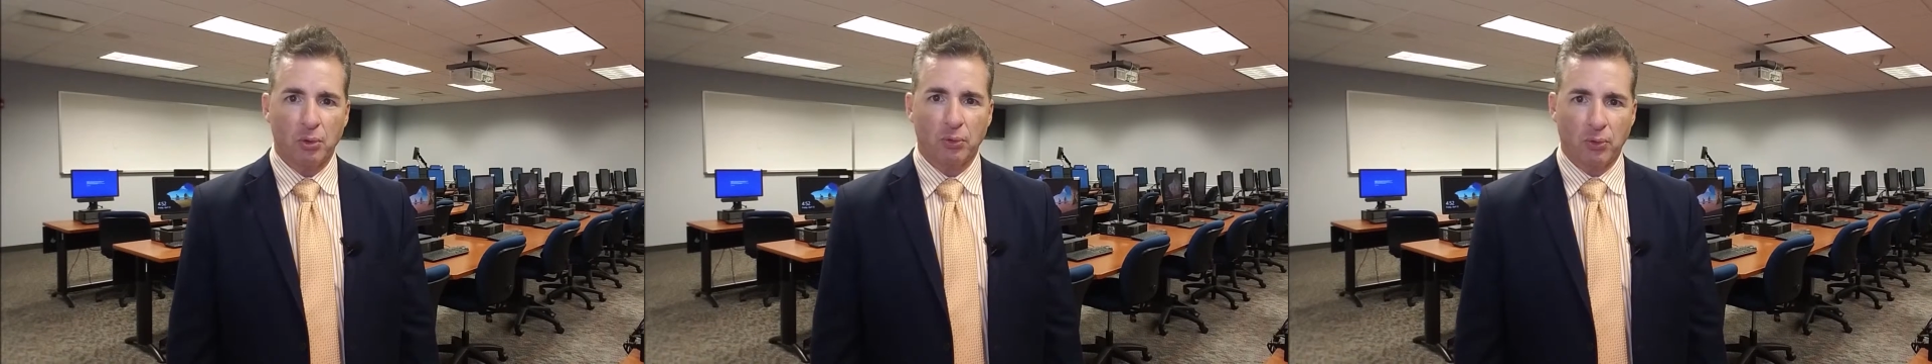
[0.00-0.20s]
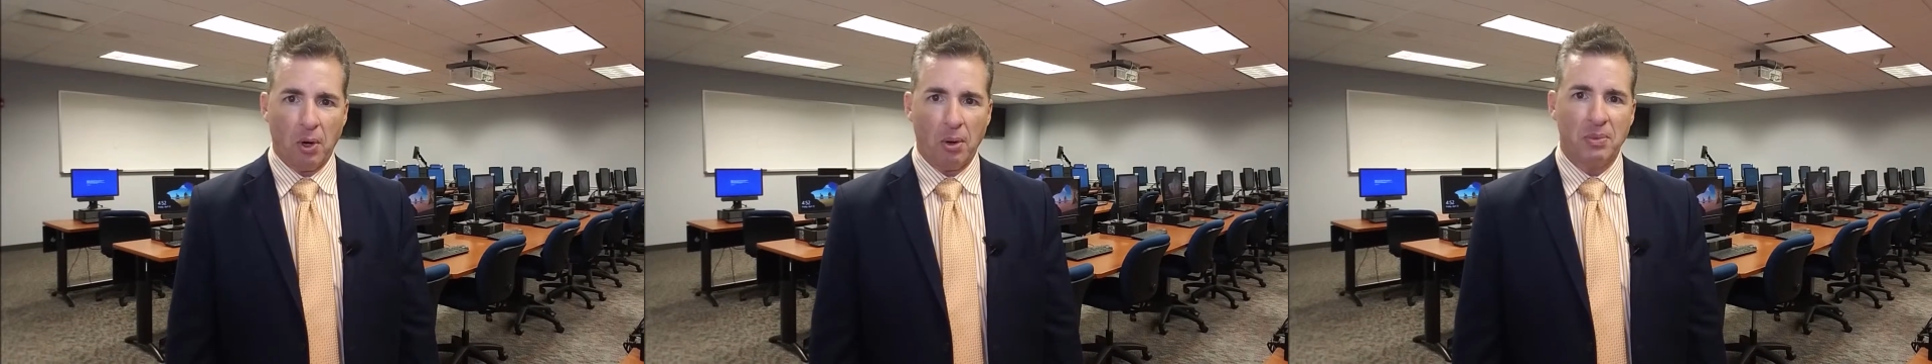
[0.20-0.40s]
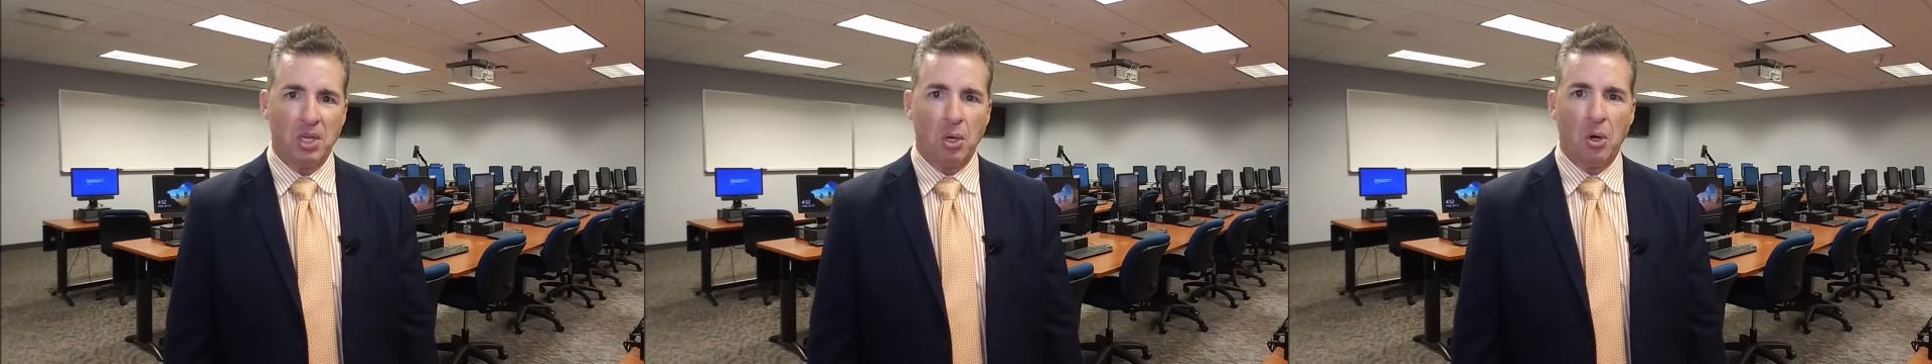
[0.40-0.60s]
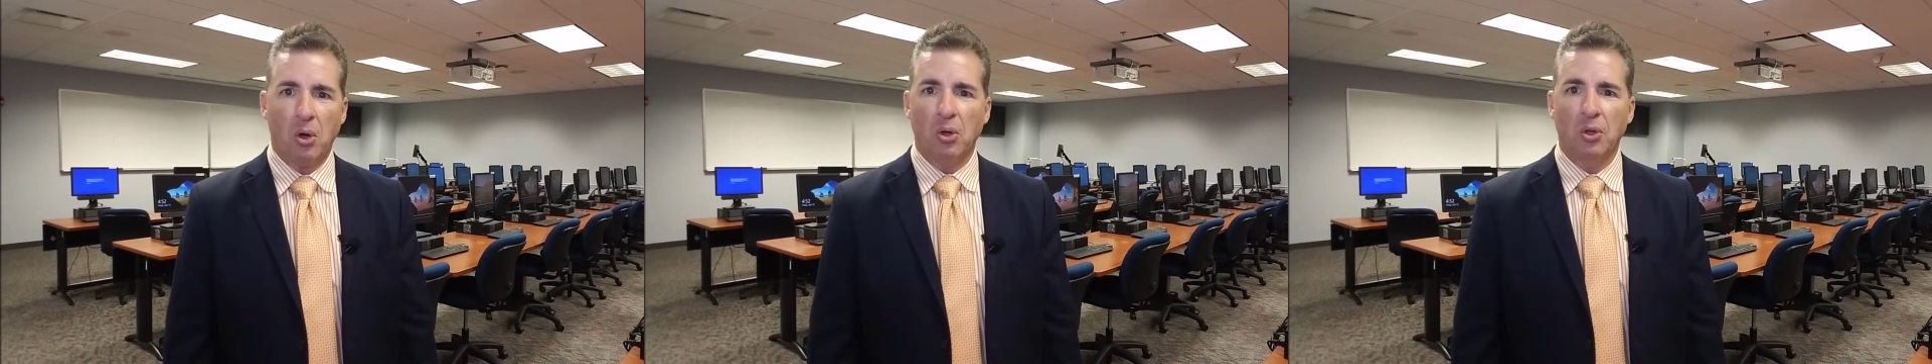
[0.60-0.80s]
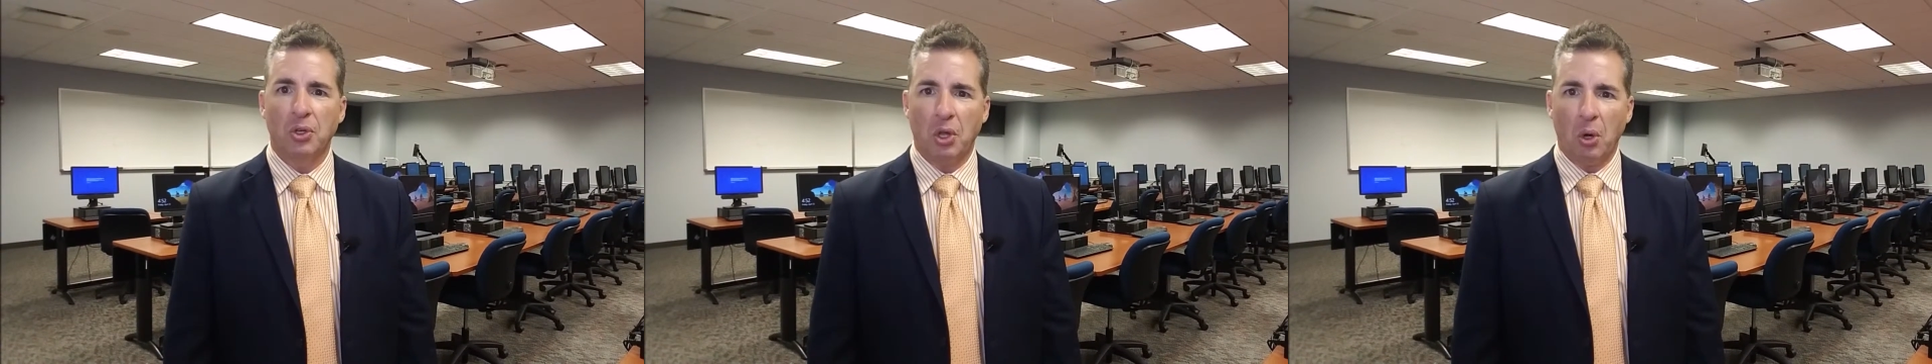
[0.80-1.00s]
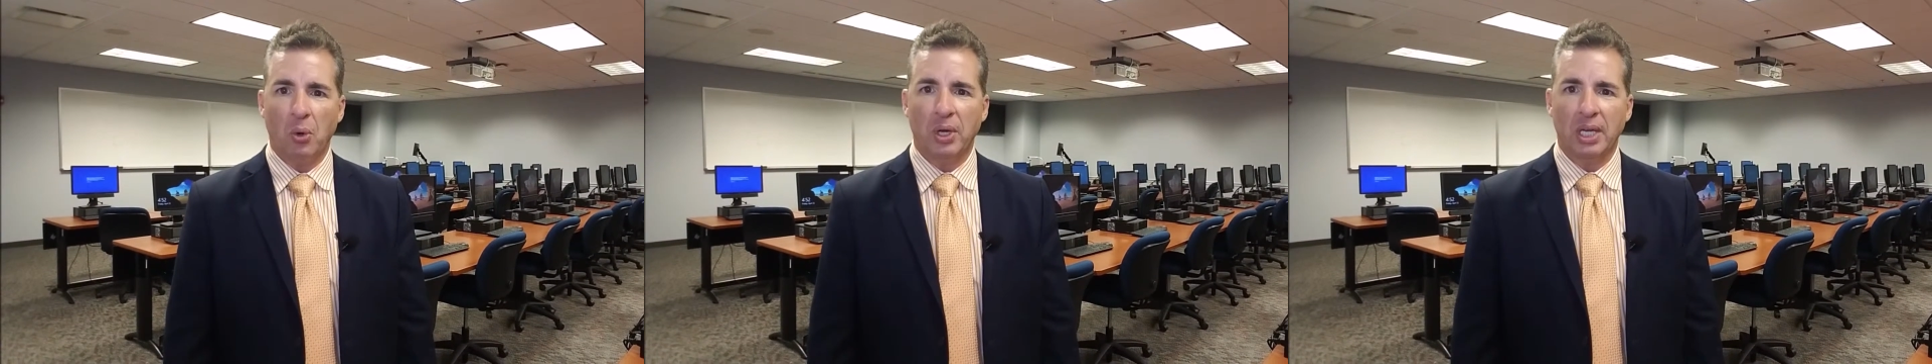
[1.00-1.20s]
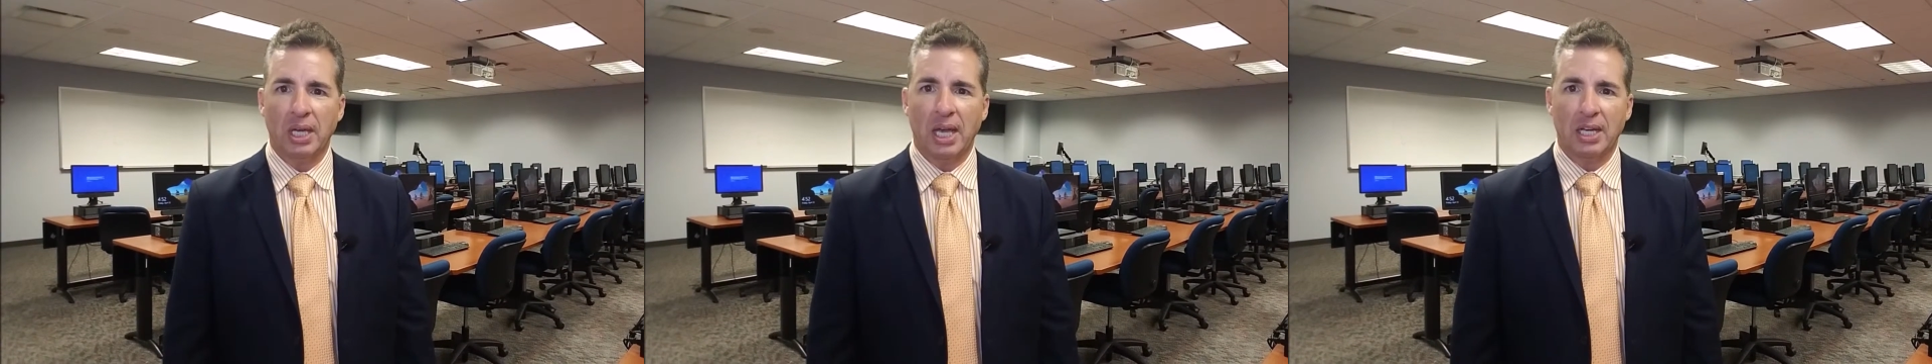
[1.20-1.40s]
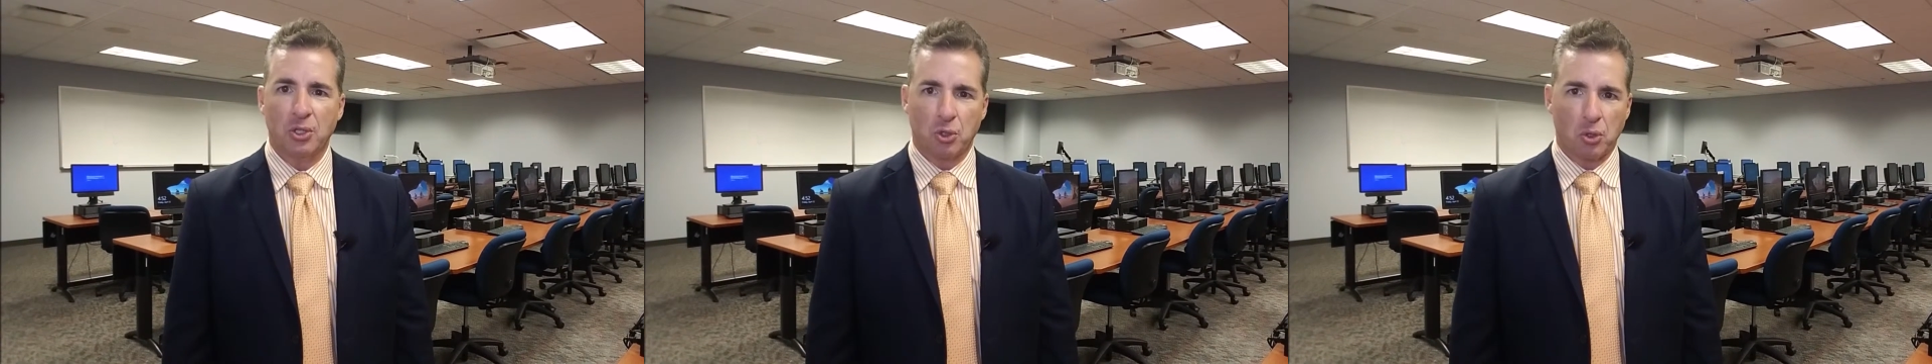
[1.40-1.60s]
from the all-knowing
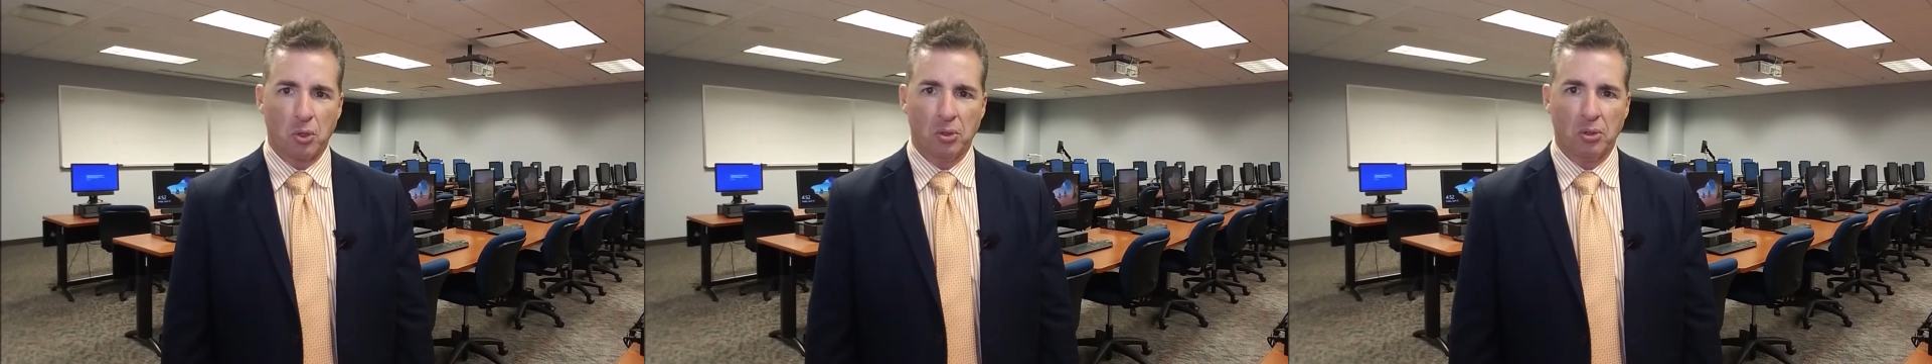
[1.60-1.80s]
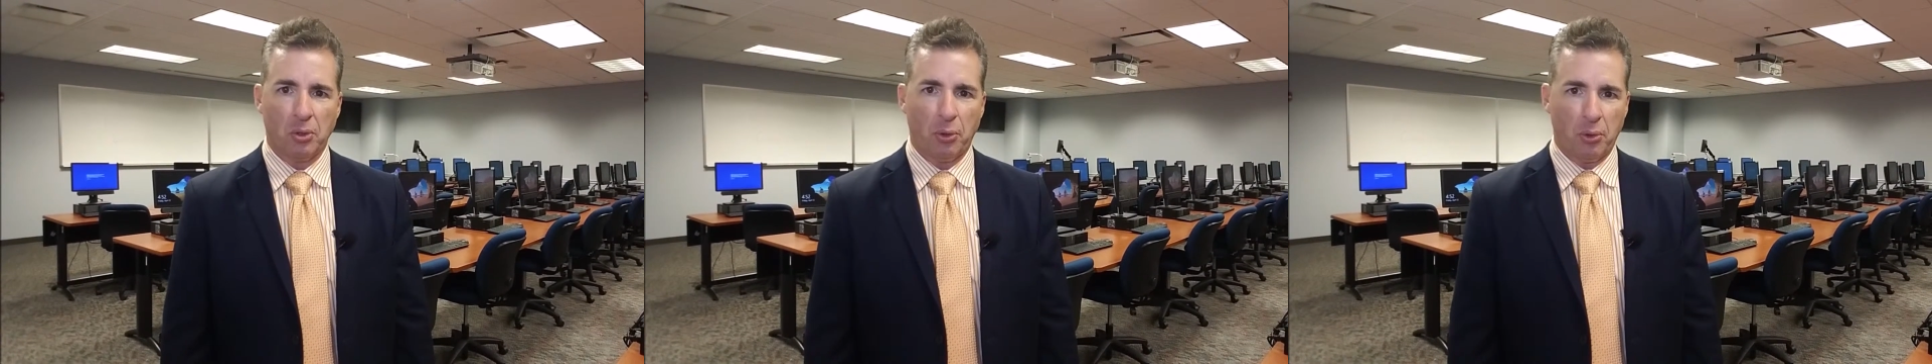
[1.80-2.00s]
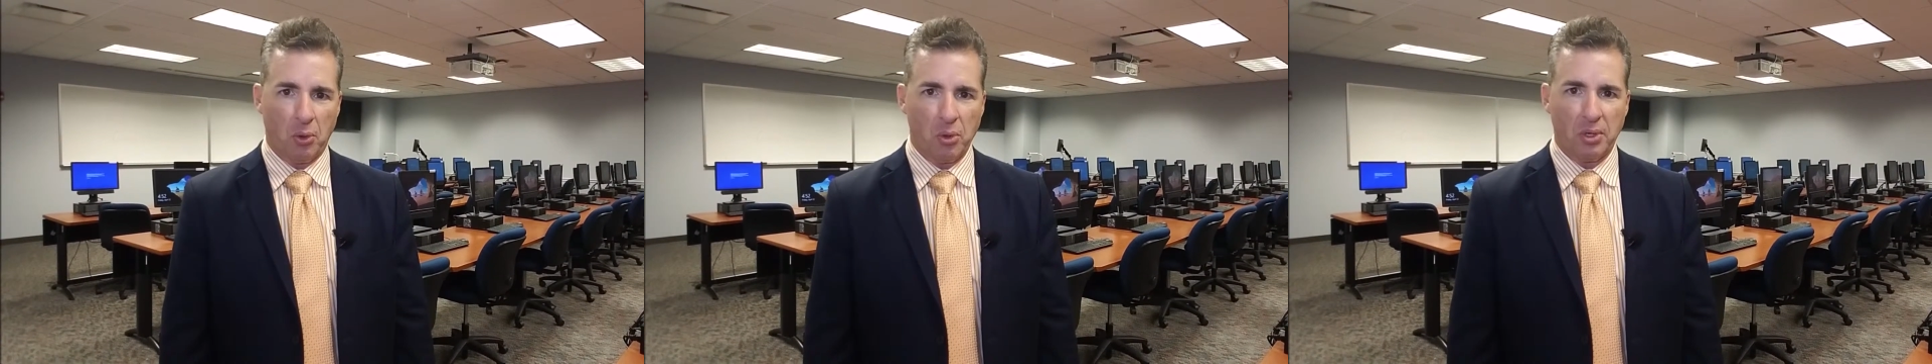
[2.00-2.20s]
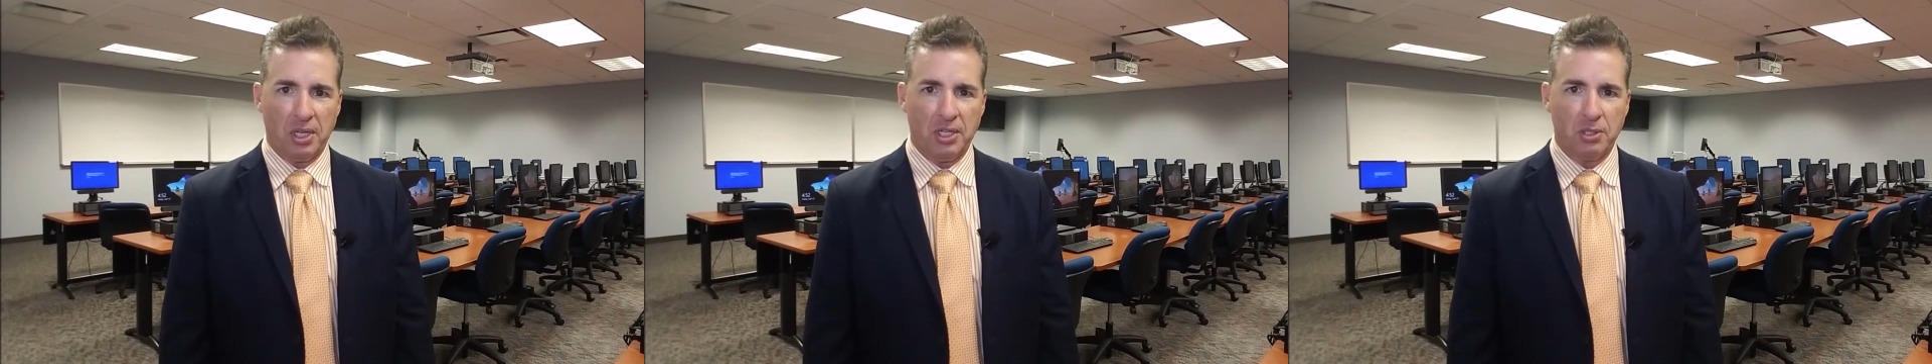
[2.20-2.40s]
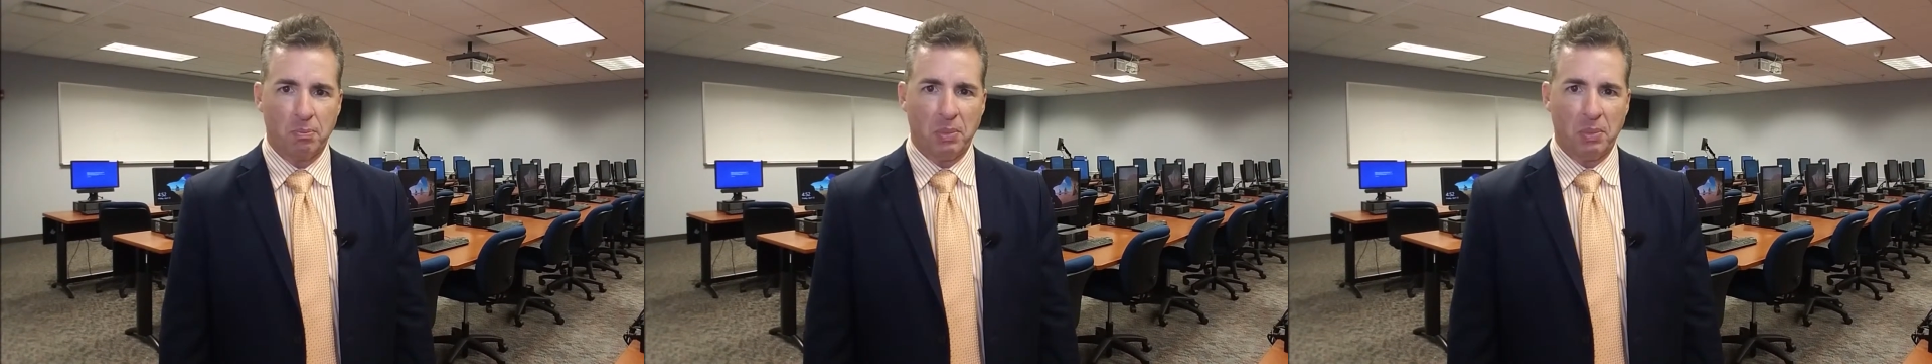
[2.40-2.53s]
external authorities,